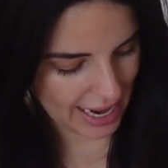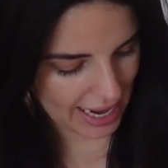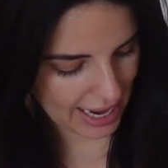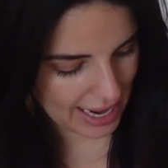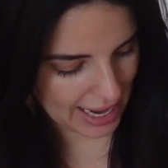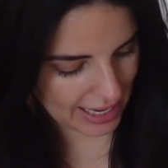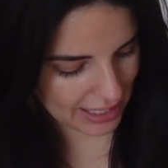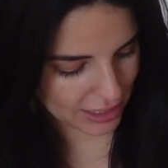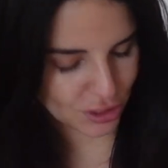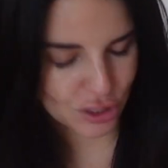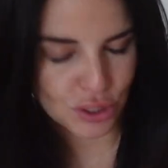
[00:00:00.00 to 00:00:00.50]

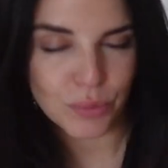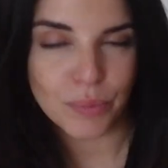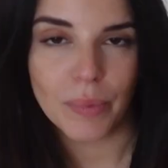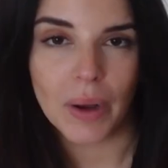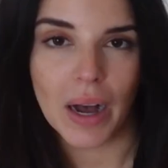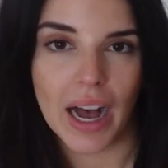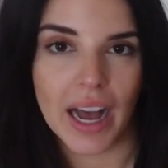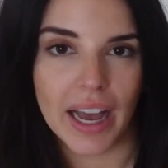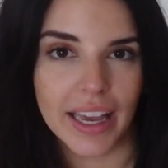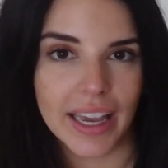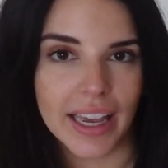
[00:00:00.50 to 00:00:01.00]
and you
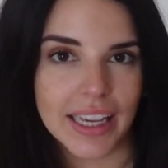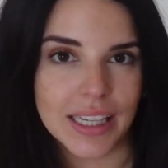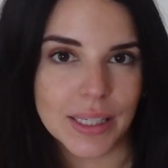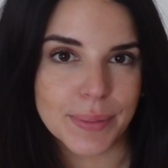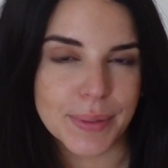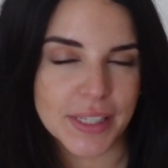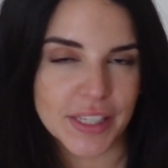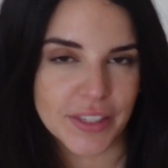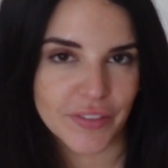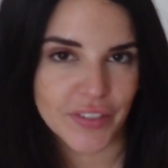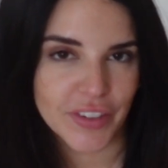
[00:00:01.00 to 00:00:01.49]
buy a
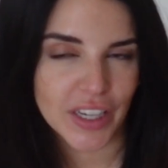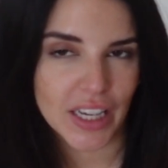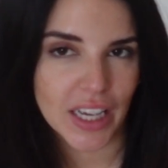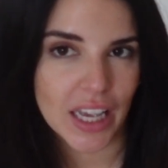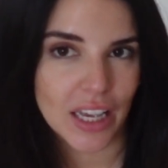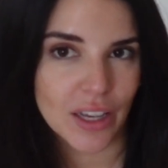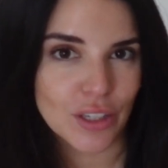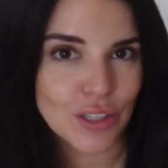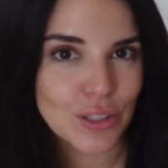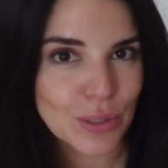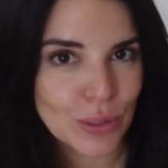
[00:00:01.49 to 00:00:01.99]

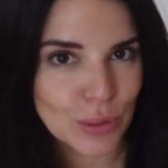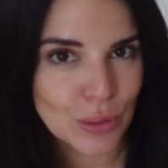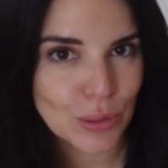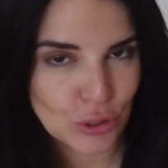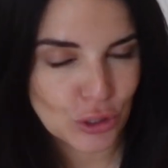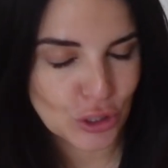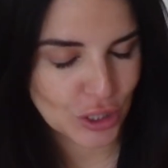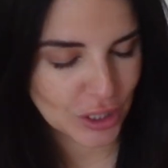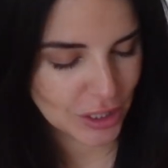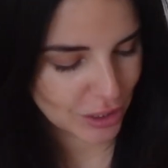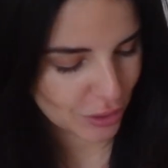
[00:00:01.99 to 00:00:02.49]
specific
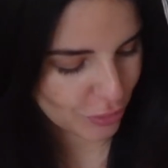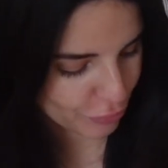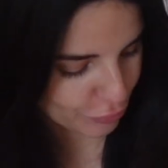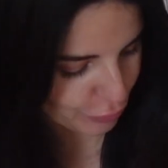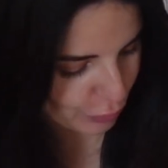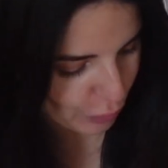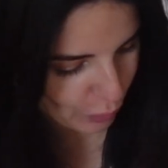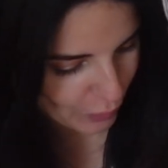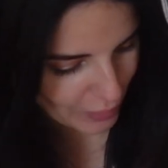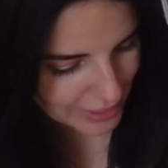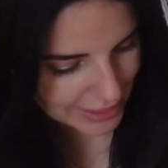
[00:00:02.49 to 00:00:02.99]
solution
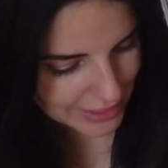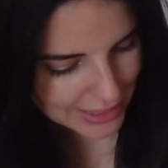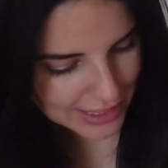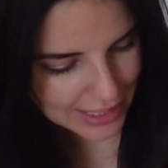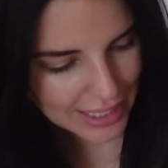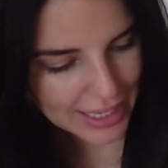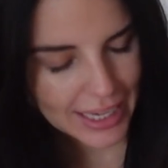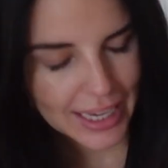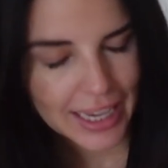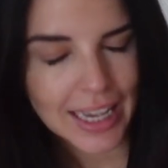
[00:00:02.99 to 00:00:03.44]
for it.